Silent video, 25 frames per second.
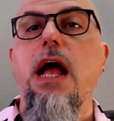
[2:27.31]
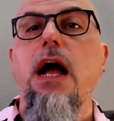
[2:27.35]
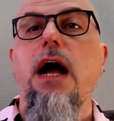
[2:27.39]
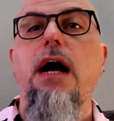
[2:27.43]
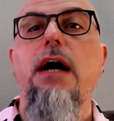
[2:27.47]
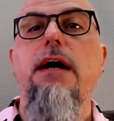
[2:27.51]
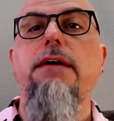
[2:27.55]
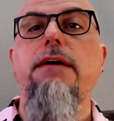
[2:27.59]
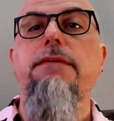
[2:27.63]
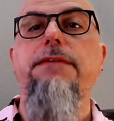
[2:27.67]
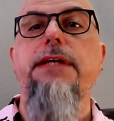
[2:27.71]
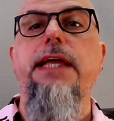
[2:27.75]

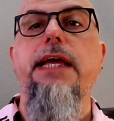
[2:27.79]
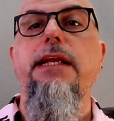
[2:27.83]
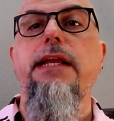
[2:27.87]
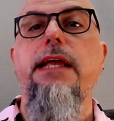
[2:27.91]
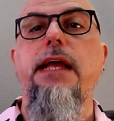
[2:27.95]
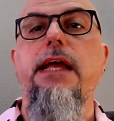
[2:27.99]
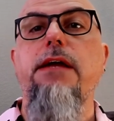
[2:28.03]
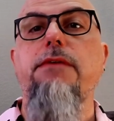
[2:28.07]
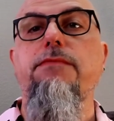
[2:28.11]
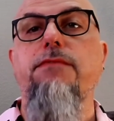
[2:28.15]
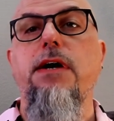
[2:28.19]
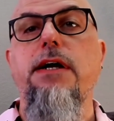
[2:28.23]
of
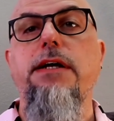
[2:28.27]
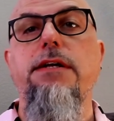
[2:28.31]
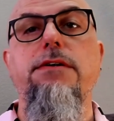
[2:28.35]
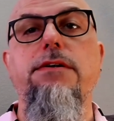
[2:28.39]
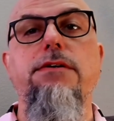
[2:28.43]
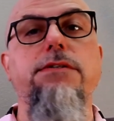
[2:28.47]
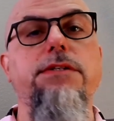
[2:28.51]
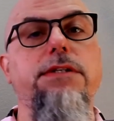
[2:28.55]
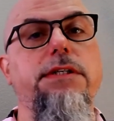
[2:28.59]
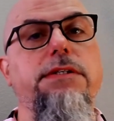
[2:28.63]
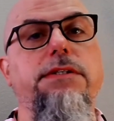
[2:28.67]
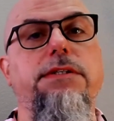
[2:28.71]
getting
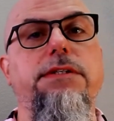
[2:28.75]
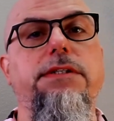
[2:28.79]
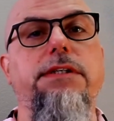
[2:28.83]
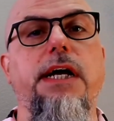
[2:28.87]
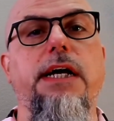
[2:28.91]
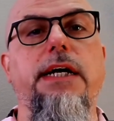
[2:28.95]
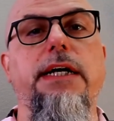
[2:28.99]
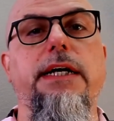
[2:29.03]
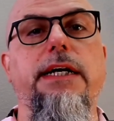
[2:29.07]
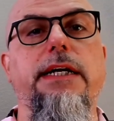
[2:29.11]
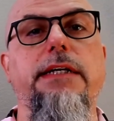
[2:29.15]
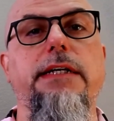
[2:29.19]
writers
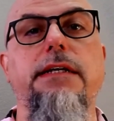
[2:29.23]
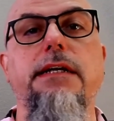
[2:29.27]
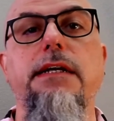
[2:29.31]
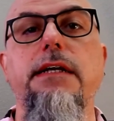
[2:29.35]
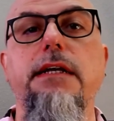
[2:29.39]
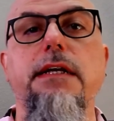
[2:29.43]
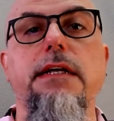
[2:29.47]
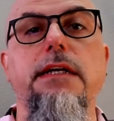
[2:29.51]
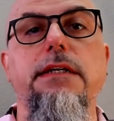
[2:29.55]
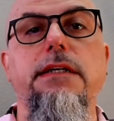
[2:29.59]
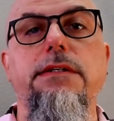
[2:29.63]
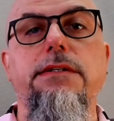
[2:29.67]
signed,
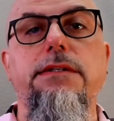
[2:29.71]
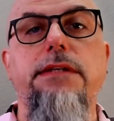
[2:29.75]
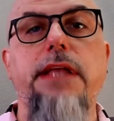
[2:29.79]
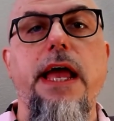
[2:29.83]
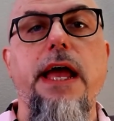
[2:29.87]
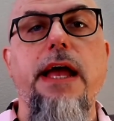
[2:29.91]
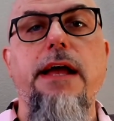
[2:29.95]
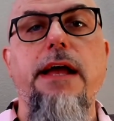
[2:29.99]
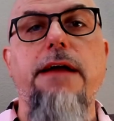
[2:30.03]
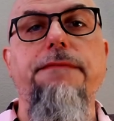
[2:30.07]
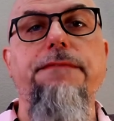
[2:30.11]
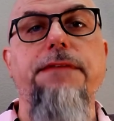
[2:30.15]

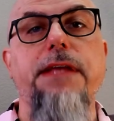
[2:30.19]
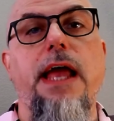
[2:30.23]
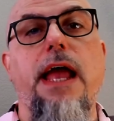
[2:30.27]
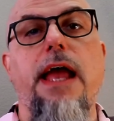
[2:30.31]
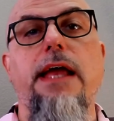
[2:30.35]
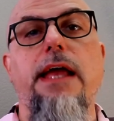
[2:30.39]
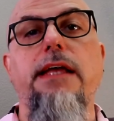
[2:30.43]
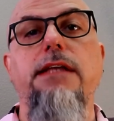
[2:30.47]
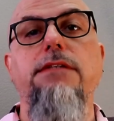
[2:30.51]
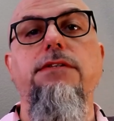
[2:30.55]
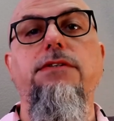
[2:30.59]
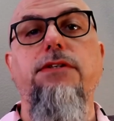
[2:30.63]
staffed,
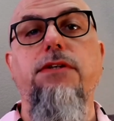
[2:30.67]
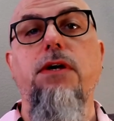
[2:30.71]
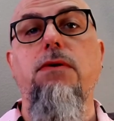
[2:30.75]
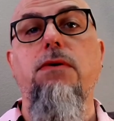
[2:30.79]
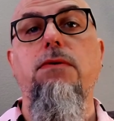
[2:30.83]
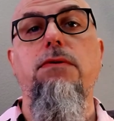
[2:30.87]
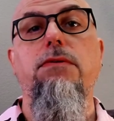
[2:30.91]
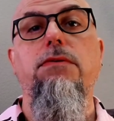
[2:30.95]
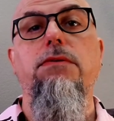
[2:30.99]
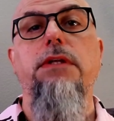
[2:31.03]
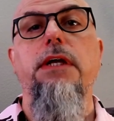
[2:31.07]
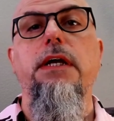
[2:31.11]
and
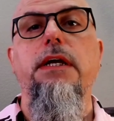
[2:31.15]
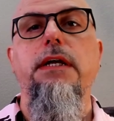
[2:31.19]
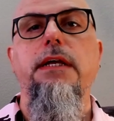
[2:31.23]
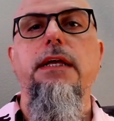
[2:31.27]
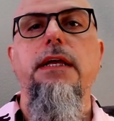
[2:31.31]
sold.